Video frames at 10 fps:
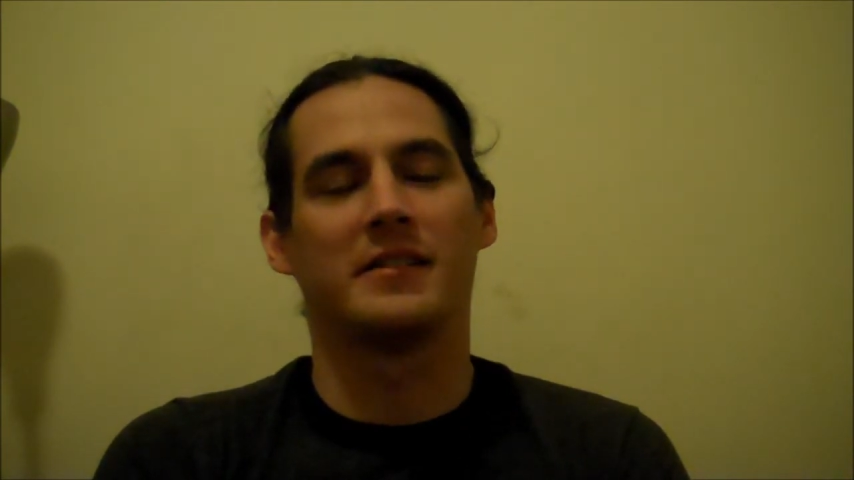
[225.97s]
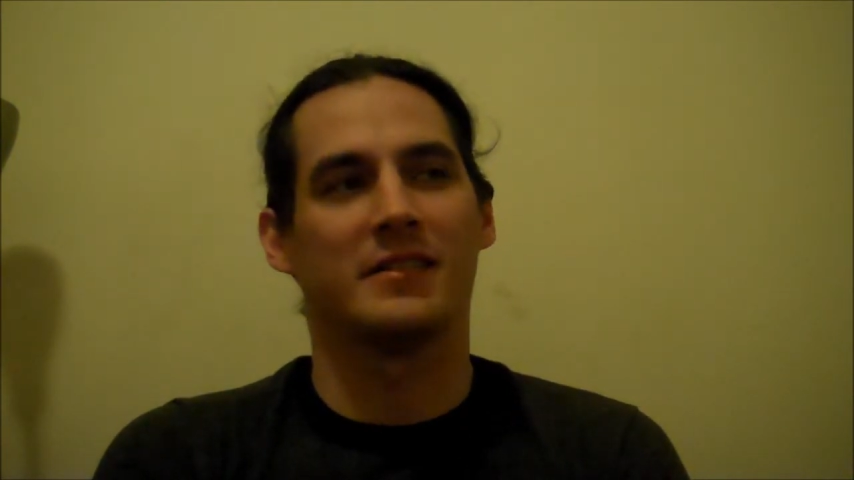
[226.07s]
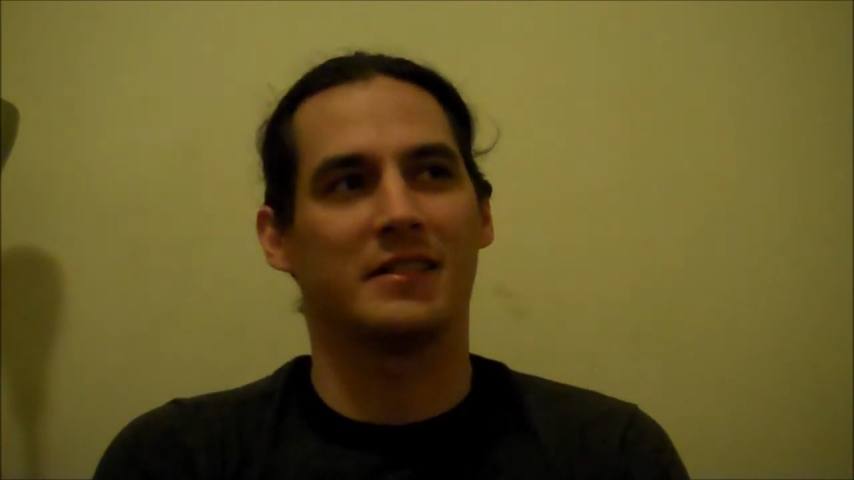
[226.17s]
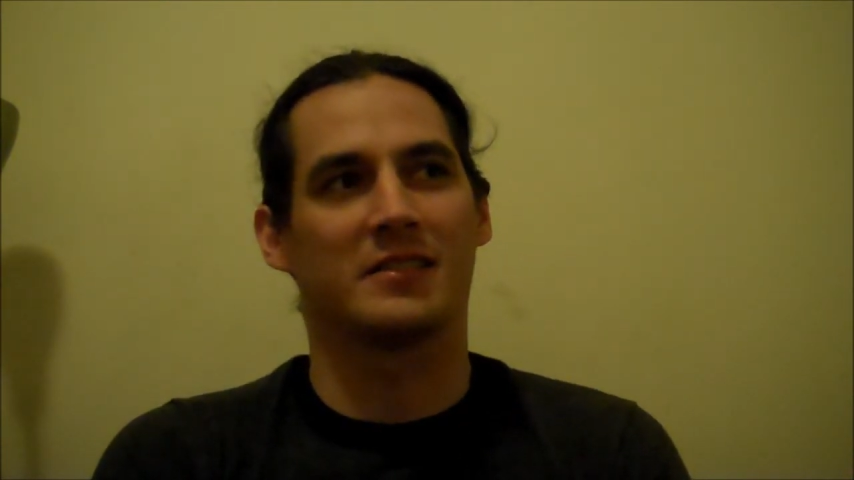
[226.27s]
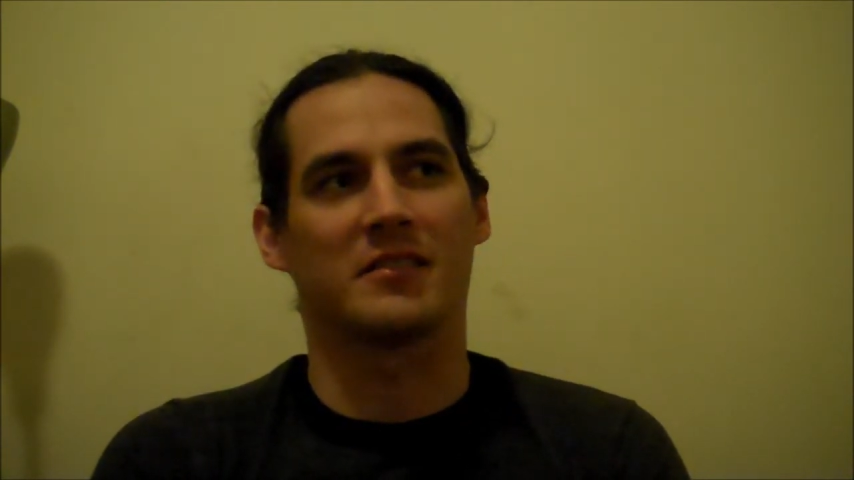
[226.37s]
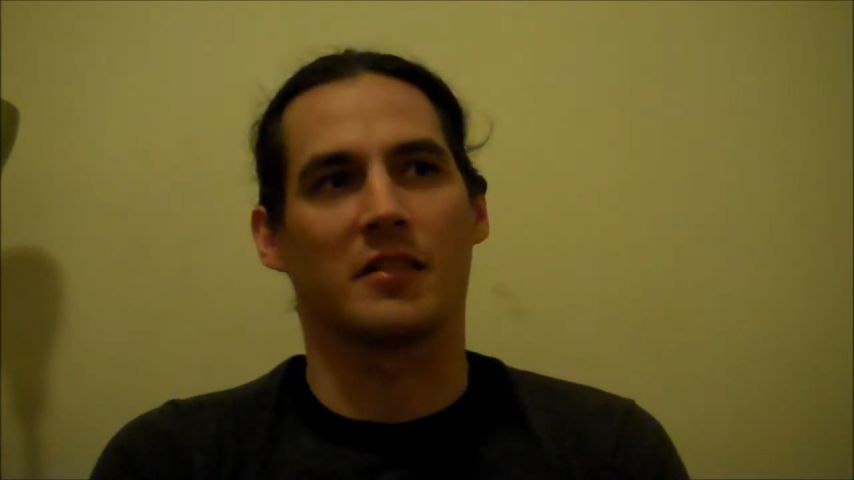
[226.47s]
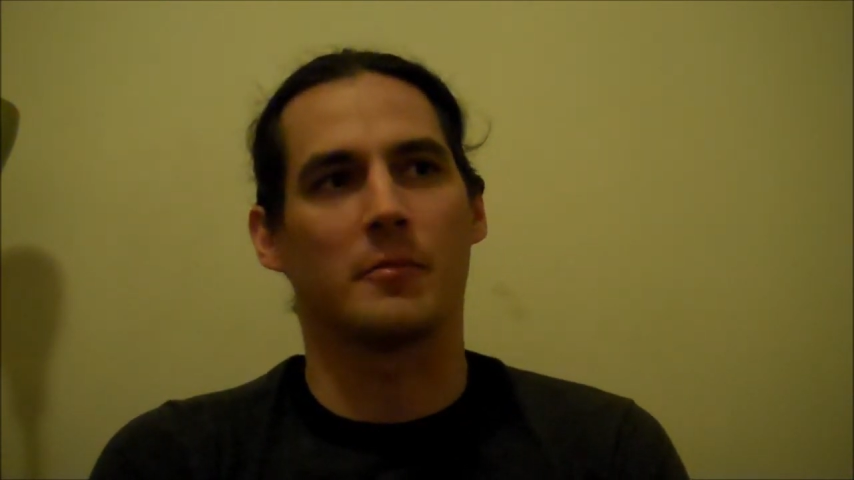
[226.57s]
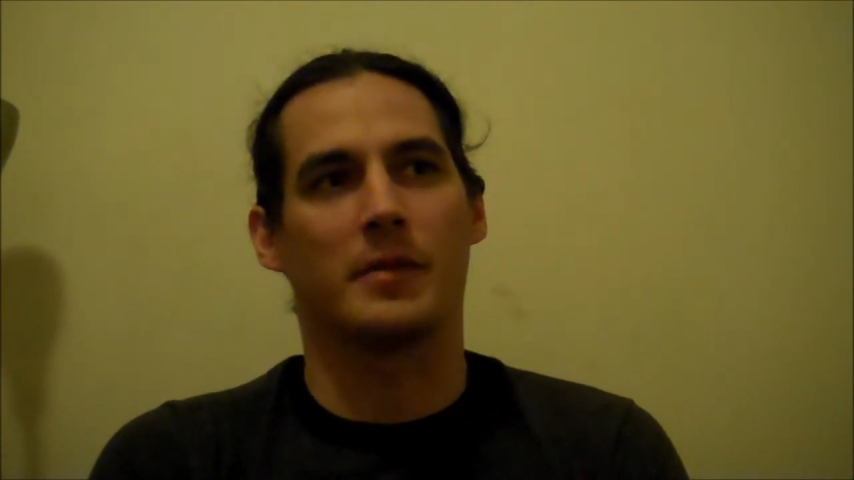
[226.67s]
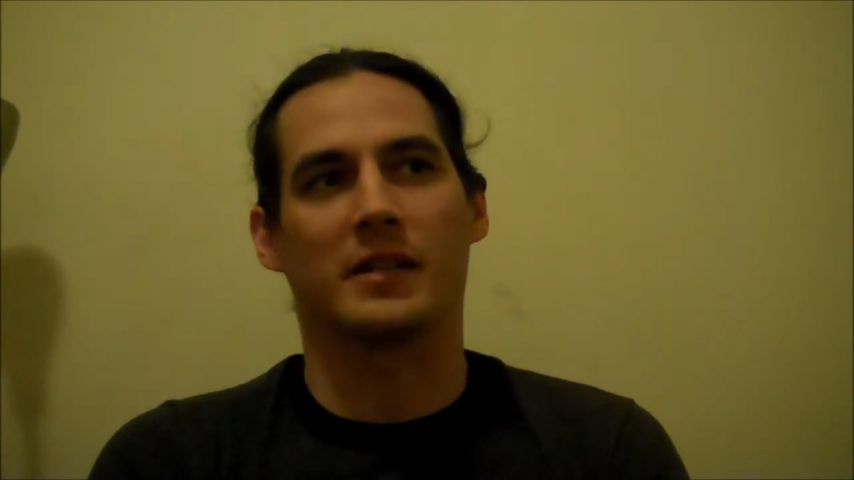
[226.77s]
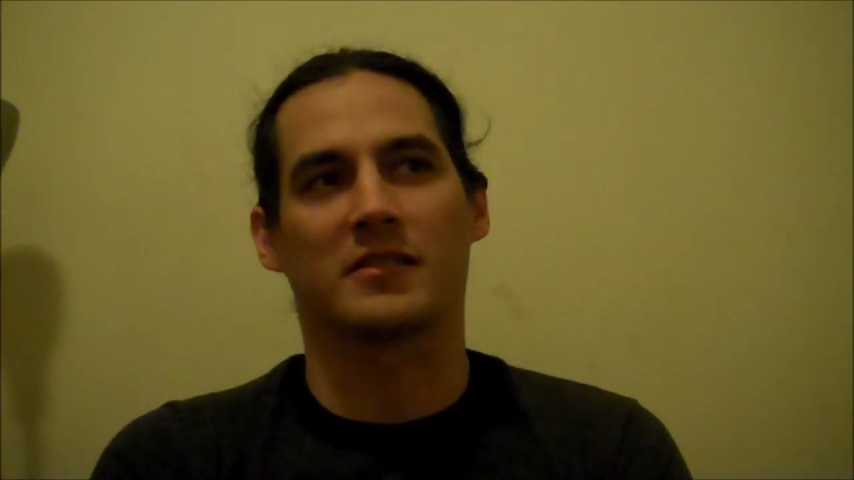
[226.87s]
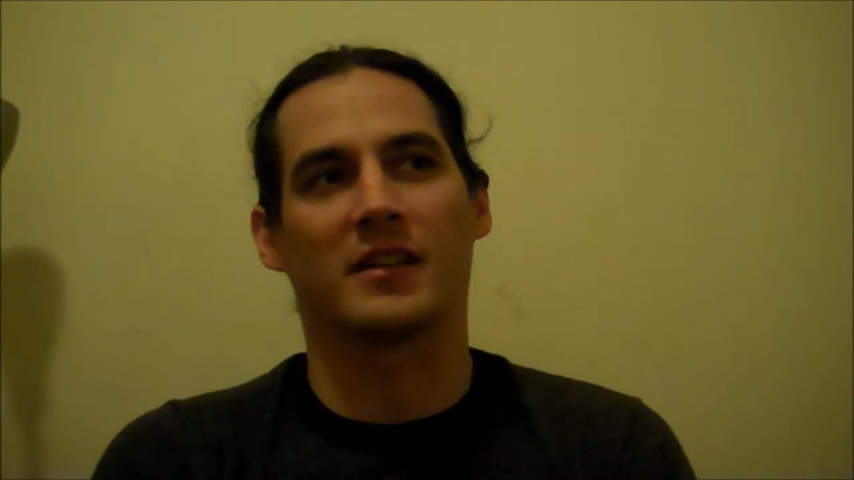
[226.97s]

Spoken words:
is the best